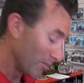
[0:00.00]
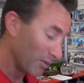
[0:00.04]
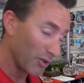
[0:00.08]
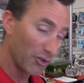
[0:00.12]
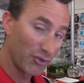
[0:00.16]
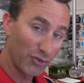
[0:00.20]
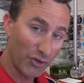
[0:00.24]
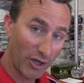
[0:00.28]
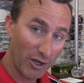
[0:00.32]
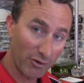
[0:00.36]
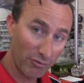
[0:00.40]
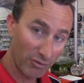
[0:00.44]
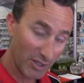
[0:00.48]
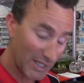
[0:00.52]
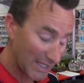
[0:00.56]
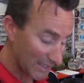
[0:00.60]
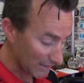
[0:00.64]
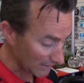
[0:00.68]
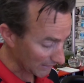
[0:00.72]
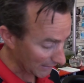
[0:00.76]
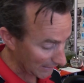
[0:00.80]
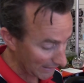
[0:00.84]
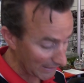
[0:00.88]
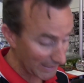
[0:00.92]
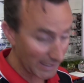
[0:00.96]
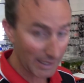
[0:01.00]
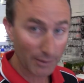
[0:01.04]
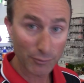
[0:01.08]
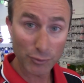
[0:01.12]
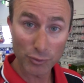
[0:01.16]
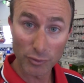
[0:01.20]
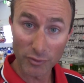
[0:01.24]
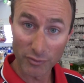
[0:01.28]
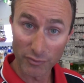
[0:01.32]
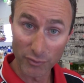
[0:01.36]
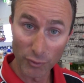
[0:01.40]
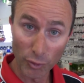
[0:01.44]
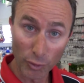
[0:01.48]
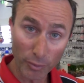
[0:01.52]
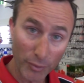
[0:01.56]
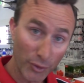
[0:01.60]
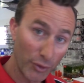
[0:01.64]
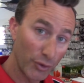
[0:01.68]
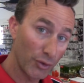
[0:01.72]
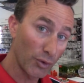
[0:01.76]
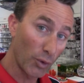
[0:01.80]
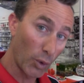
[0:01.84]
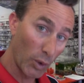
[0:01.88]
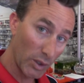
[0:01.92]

But generally leading up to a full moon